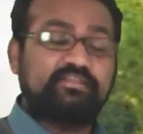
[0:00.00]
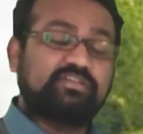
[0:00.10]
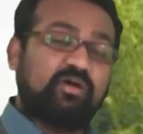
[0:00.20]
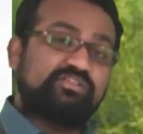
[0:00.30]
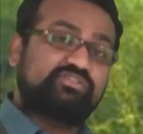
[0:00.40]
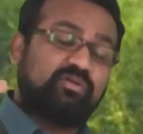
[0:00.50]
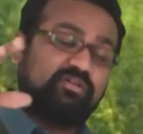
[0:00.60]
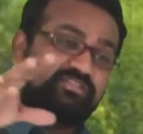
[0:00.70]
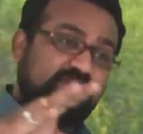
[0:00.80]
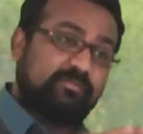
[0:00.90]
is
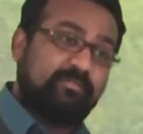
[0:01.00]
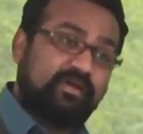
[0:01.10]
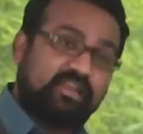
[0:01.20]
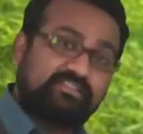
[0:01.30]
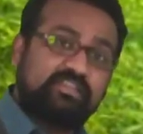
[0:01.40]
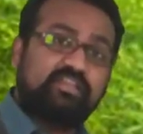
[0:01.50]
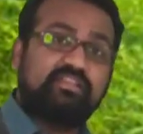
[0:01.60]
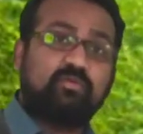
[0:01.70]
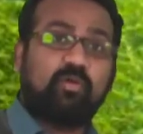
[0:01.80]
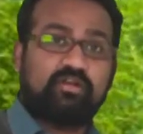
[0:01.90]
also submerged
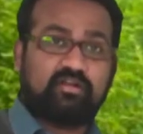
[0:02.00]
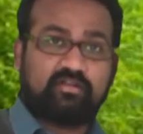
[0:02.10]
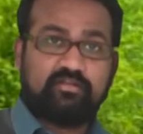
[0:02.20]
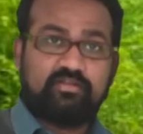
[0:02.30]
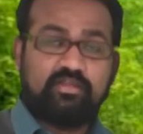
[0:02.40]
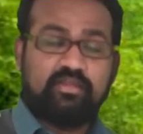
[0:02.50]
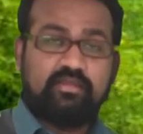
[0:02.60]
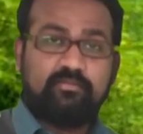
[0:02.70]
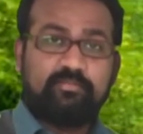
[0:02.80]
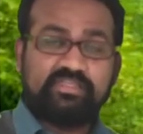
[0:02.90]
in the water.
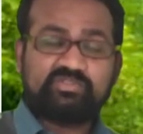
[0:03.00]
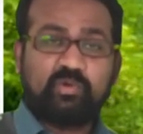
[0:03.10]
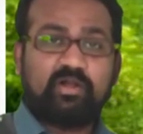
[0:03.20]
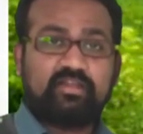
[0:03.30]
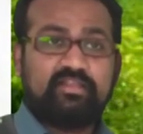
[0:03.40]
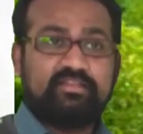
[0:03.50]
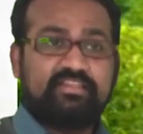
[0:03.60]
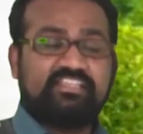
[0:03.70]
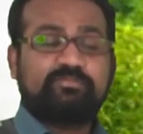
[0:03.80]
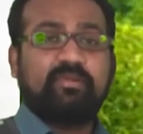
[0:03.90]
Means
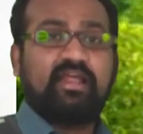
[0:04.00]
what? These